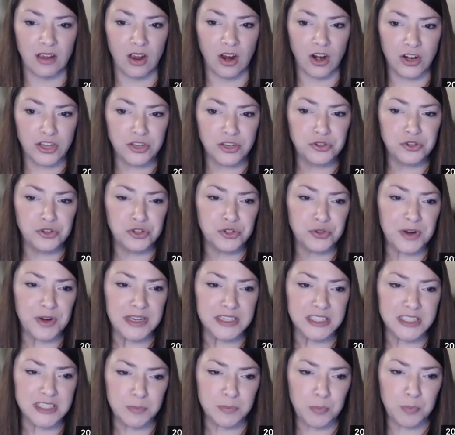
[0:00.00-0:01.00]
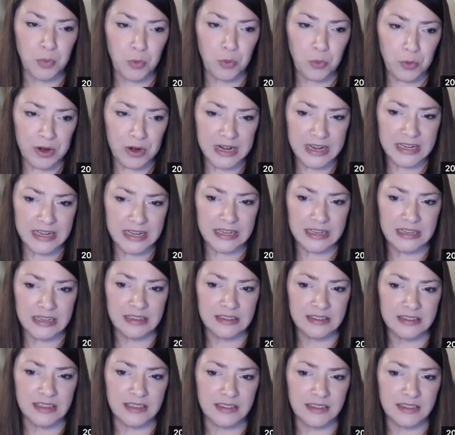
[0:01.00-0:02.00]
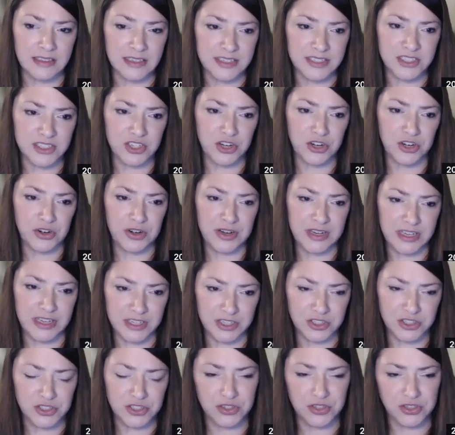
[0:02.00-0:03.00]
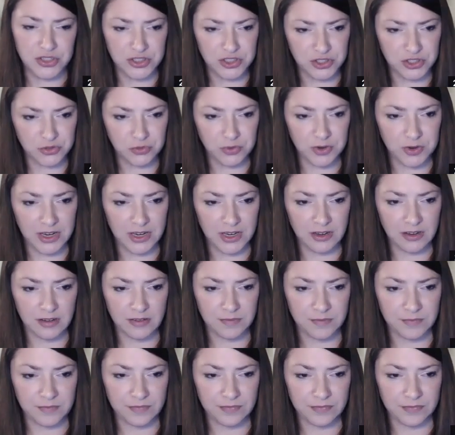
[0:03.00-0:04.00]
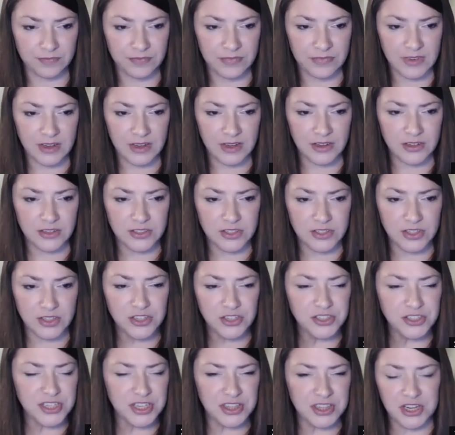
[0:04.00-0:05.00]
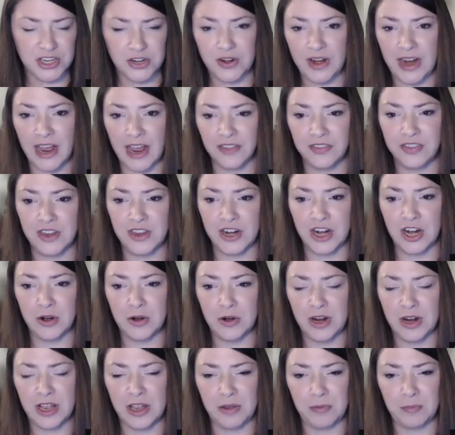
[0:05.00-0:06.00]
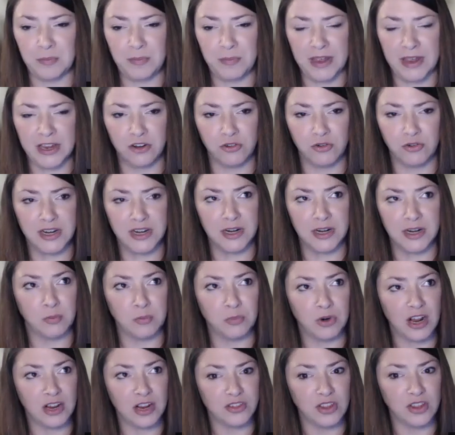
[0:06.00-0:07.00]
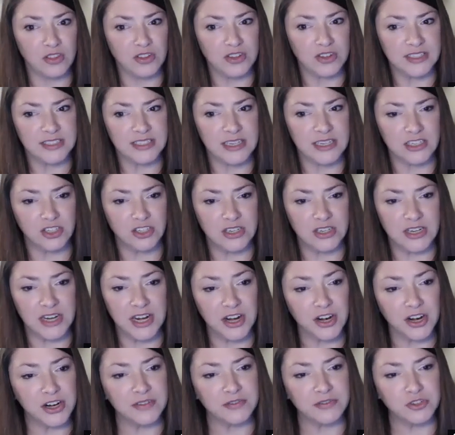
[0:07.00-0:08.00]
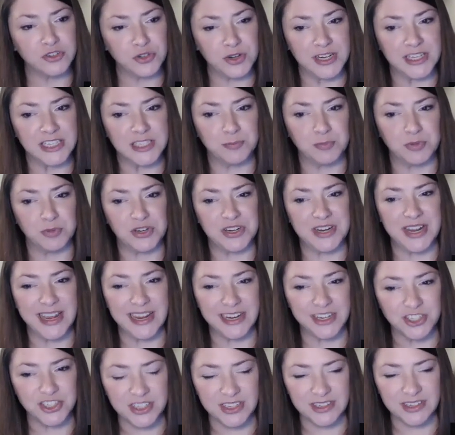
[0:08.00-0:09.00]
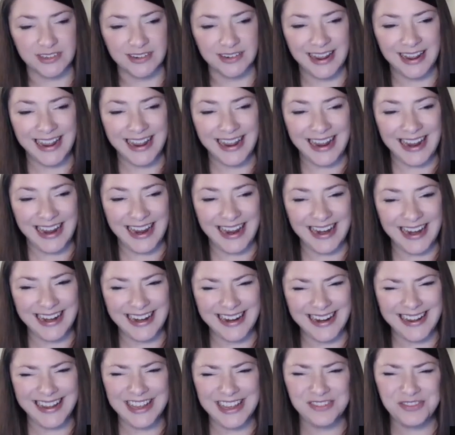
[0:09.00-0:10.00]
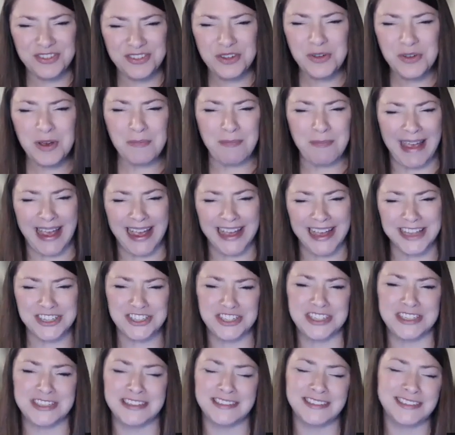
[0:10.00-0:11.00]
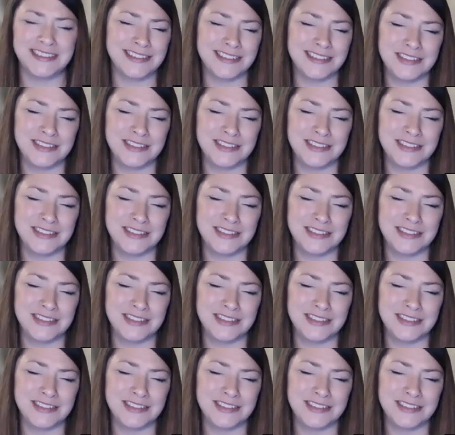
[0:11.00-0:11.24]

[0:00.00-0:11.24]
are you transporting the listener into the story? So there's a theory out there by Green and Brock that looks at narrative transportation. And if you imagine